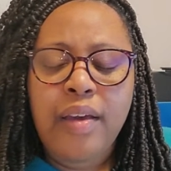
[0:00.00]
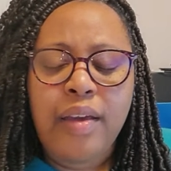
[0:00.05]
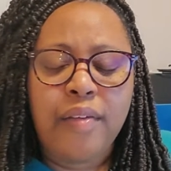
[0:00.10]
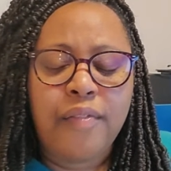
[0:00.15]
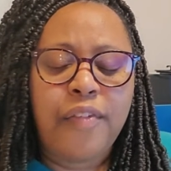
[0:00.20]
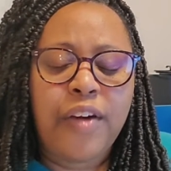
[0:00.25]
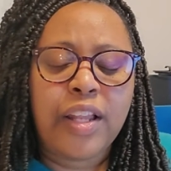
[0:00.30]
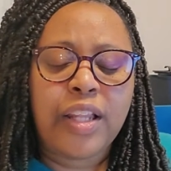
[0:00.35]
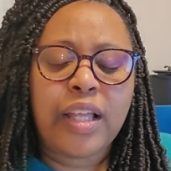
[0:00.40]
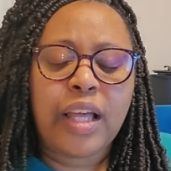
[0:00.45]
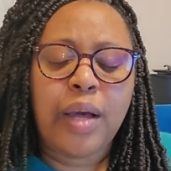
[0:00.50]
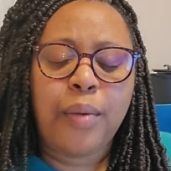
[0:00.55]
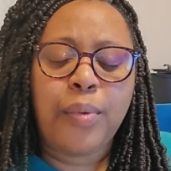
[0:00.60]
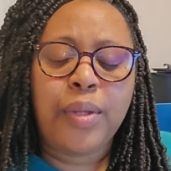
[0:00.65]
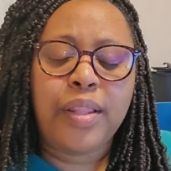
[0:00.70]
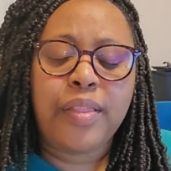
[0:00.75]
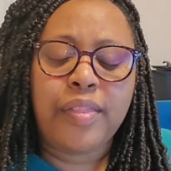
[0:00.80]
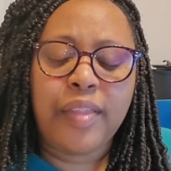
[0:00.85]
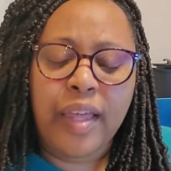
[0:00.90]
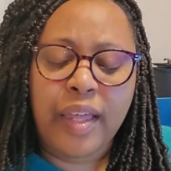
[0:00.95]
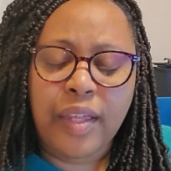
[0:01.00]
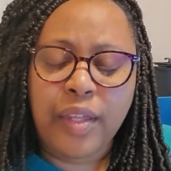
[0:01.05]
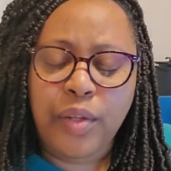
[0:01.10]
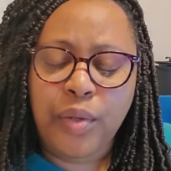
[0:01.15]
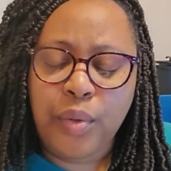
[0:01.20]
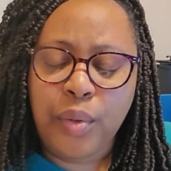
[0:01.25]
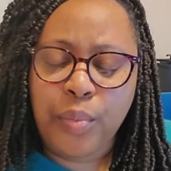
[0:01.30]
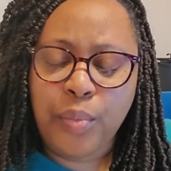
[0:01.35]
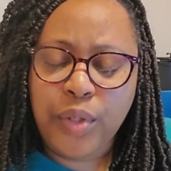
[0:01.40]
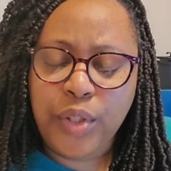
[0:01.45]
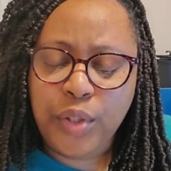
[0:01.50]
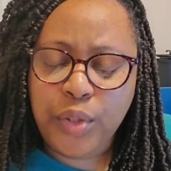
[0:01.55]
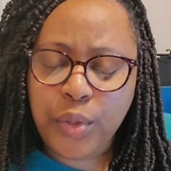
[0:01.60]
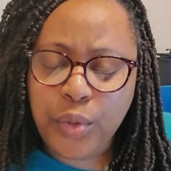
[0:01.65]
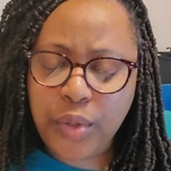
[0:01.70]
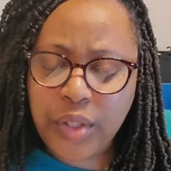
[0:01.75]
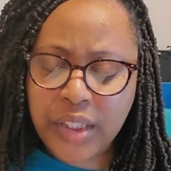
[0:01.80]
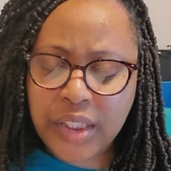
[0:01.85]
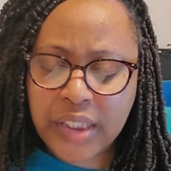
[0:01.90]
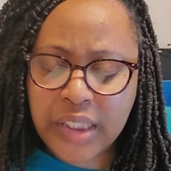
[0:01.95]
And Father God, we thank you. And when you
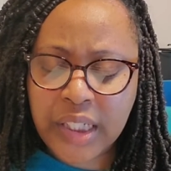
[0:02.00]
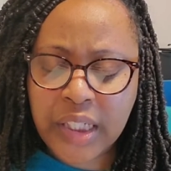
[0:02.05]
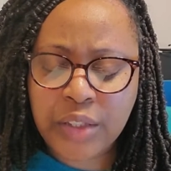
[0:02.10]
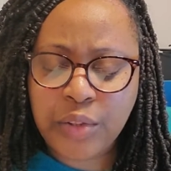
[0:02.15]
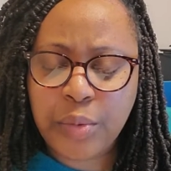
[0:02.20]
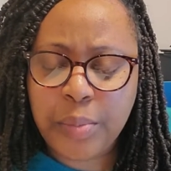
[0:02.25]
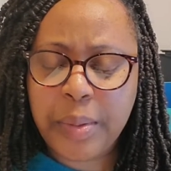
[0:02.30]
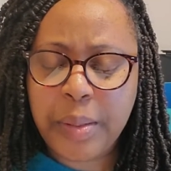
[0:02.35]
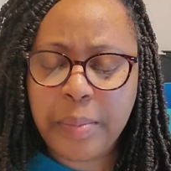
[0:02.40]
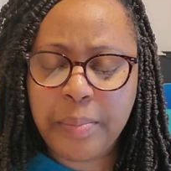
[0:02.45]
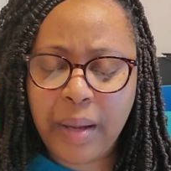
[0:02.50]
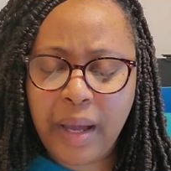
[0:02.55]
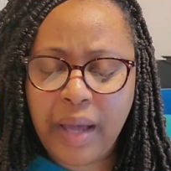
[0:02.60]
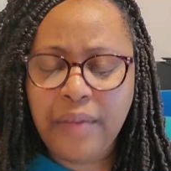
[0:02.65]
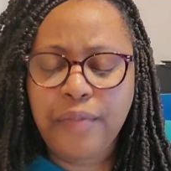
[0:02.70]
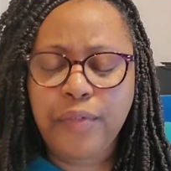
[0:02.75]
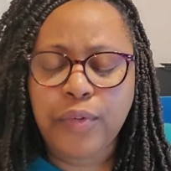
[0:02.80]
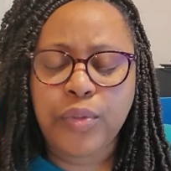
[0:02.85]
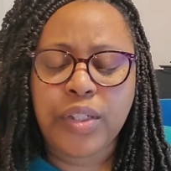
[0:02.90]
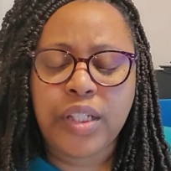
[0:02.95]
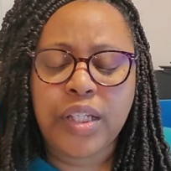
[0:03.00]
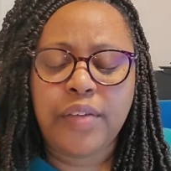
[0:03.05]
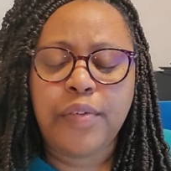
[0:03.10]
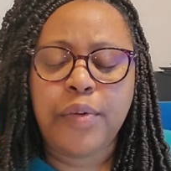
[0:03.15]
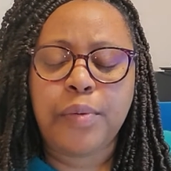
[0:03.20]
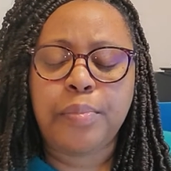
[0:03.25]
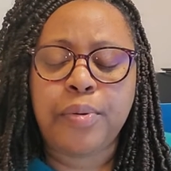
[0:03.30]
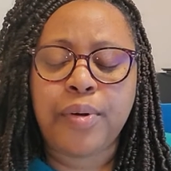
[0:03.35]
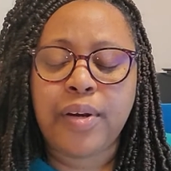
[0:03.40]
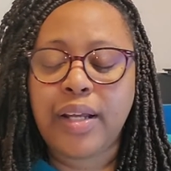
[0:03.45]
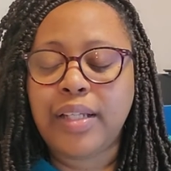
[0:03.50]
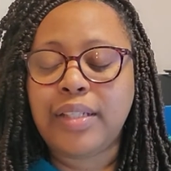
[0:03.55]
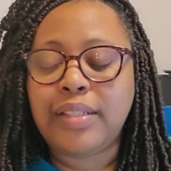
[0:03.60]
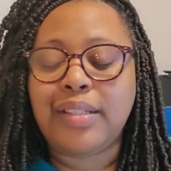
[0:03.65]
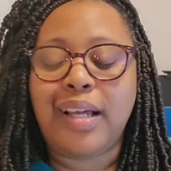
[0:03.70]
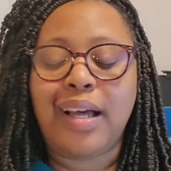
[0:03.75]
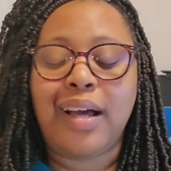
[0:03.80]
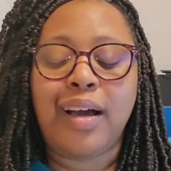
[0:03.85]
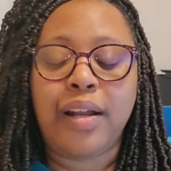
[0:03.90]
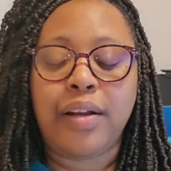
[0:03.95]
do these things, we'll be mindful to give you praise,
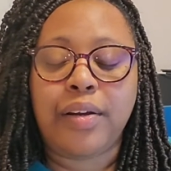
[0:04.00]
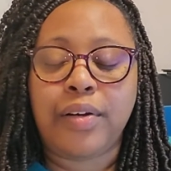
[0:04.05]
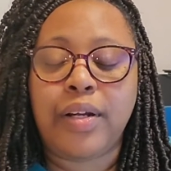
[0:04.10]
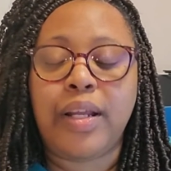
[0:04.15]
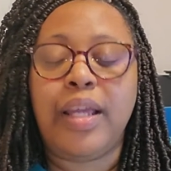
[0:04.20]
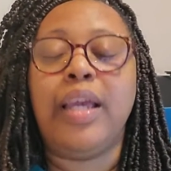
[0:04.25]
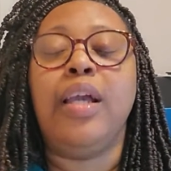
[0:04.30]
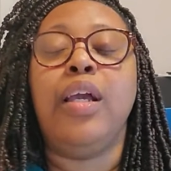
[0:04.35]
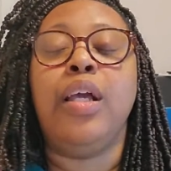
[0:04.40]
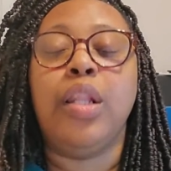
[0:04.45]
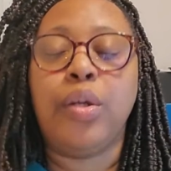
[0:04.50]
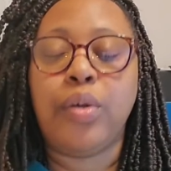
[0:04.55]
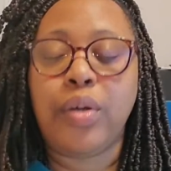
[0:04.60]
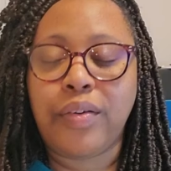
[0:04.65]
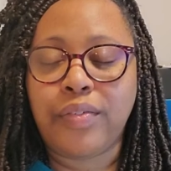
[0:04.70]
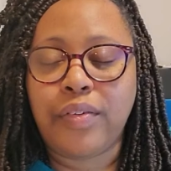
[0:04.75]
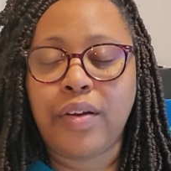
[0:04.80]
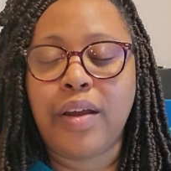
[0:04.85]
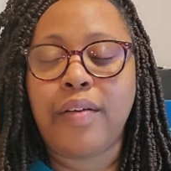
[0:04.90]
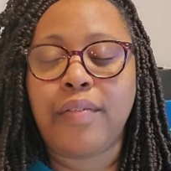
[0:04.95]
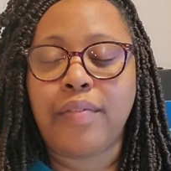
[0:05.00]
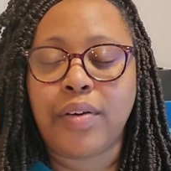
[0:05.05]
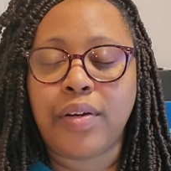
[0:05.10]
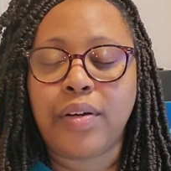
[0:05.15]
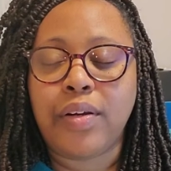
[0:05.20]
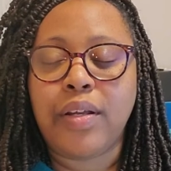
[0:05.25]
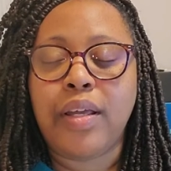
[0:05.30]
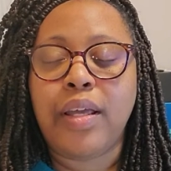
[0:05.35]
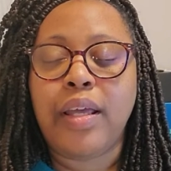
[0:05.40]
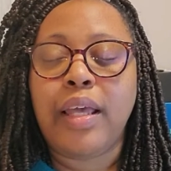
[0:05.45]
honor, and glory forever.